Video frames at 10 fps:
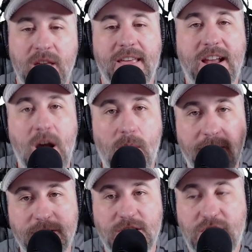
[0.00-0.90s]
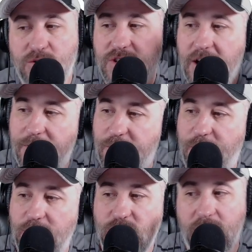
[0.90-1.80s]
They go off in twos off of the
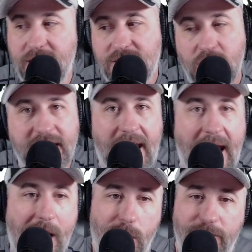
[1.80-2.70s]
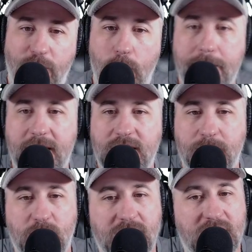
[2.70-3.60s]
first one. It's only an hour and 40 minutes
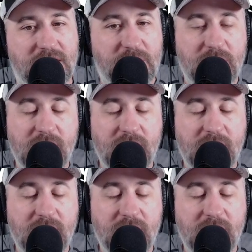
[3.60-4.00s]
between the two.